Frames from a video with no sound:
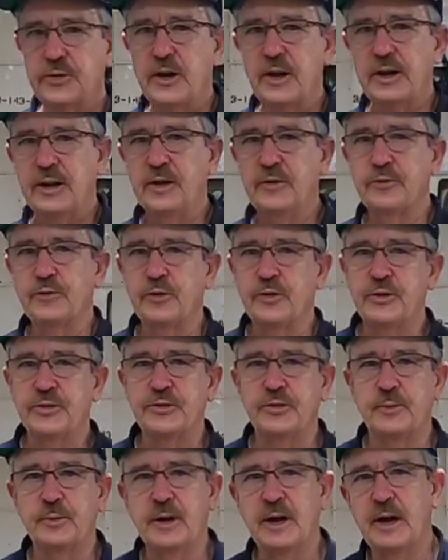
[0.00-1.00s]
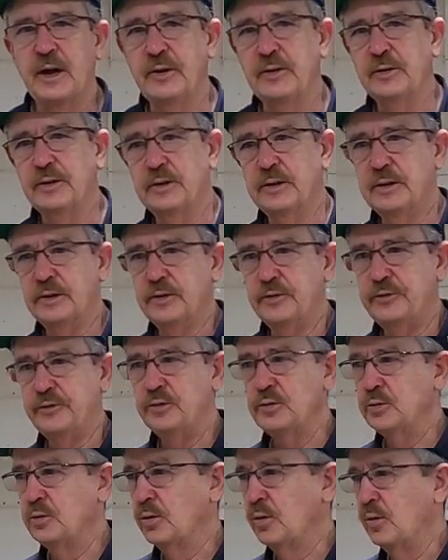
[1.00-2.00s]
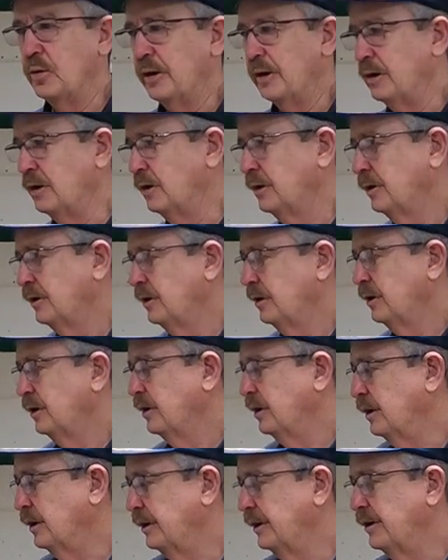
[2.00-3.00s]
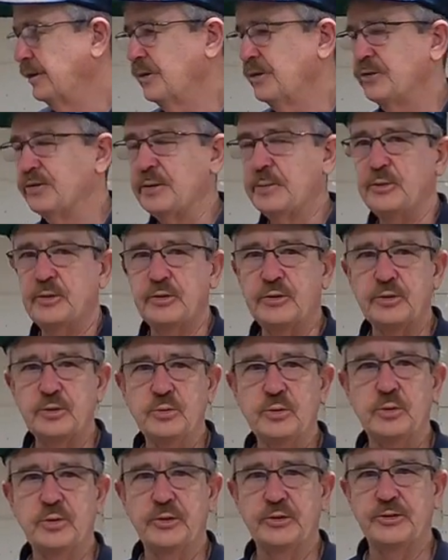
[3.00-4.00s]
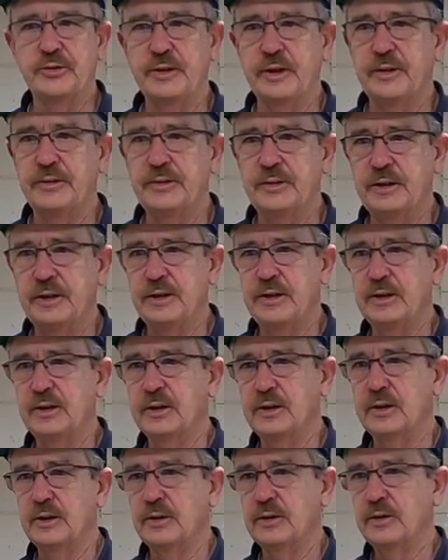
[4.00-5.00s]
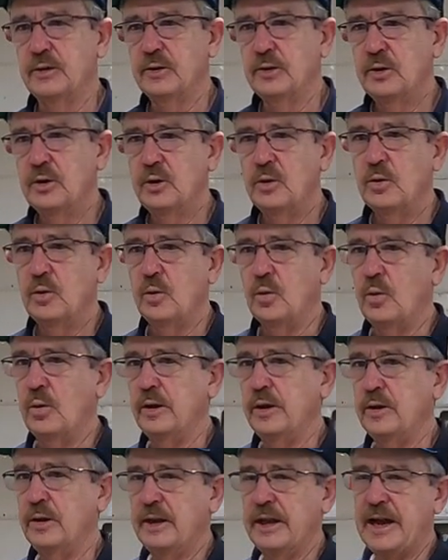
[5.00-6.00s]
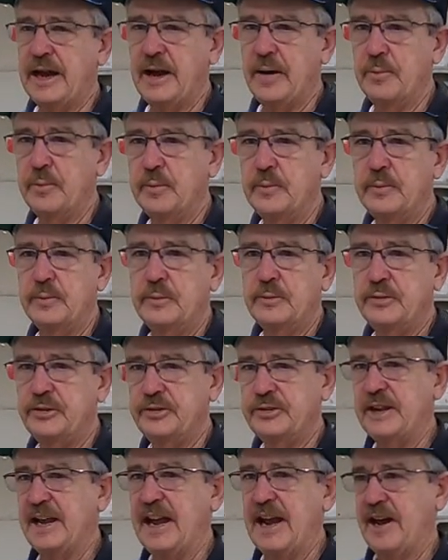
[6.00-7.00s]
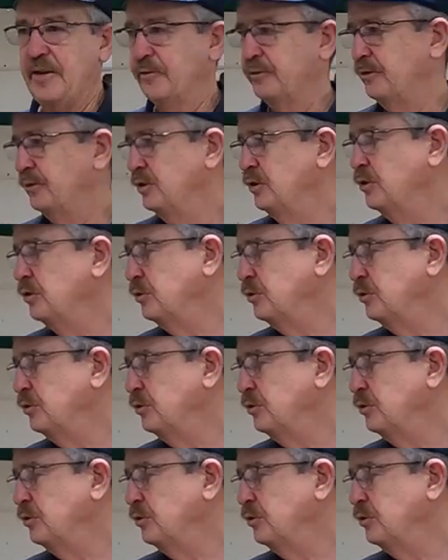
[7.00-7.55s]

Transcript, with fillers: So talking first about uh, fuel oil, uh, here are some of the tools that the uh, oil lab staff